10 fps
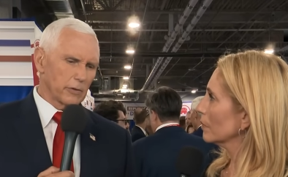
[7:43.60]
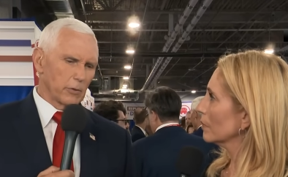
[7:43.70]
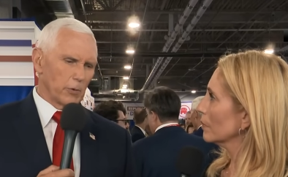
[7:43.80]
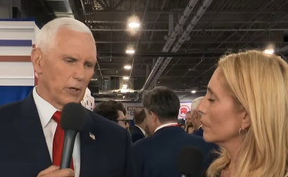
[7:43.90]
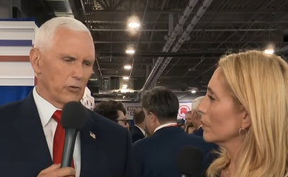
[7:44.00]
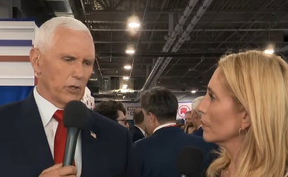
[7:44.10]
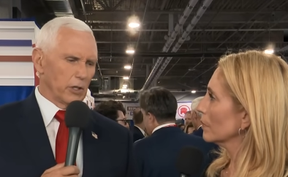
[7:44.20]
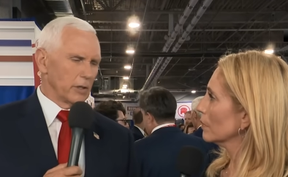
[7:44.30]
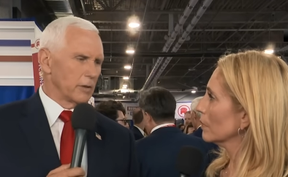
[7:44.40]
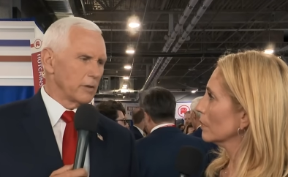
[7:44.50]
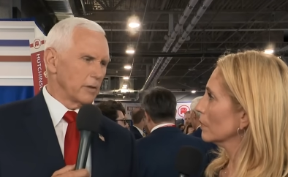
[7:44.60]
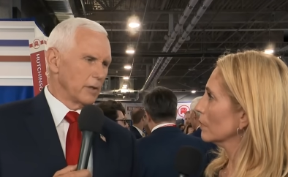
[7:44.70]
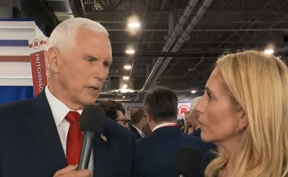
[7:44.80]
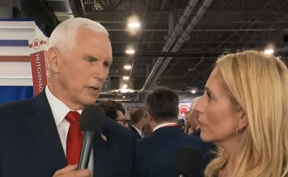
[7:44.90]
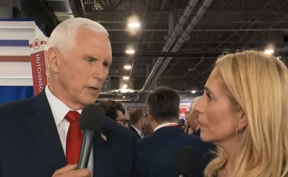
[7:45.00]
Speaker 1: the president and
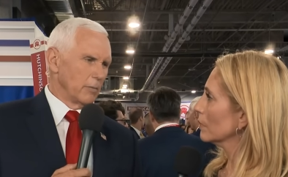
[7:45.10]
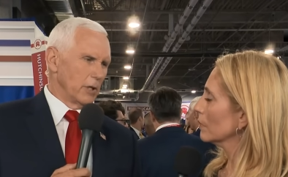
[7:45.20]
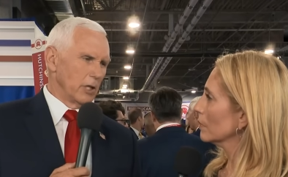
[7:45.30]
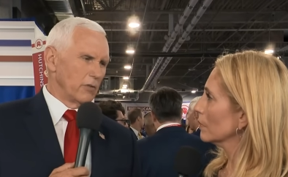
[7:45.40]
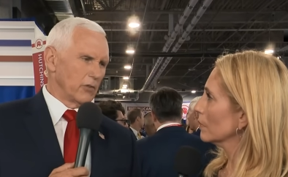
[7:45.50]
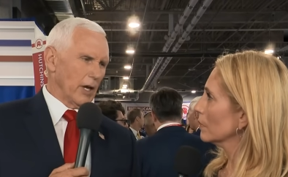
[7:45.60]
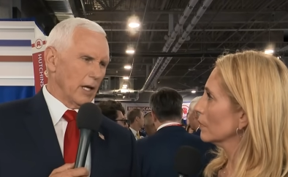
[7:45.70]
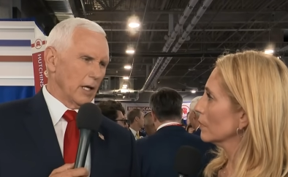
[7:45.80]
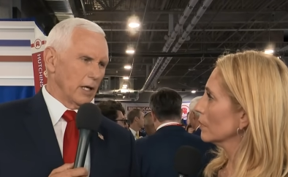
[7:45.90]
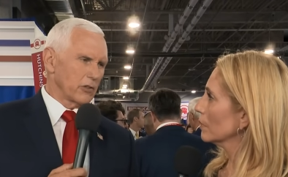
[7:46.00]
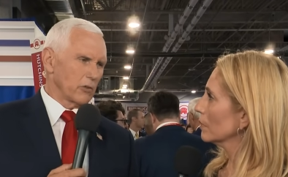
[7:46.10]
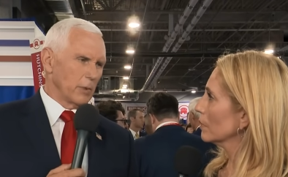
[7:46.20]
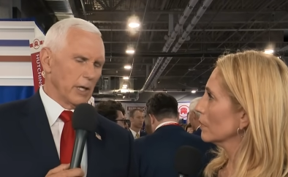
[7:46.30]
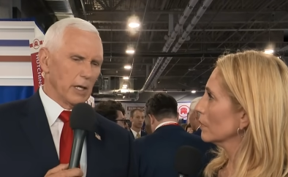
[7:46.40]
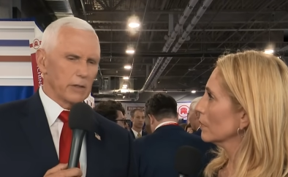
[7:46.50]
many of his allies have
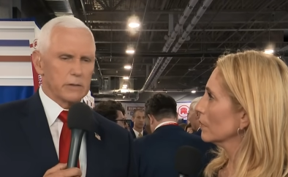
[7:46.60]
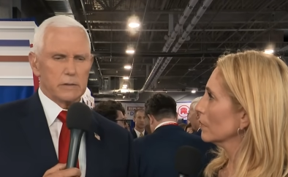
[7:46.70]
been out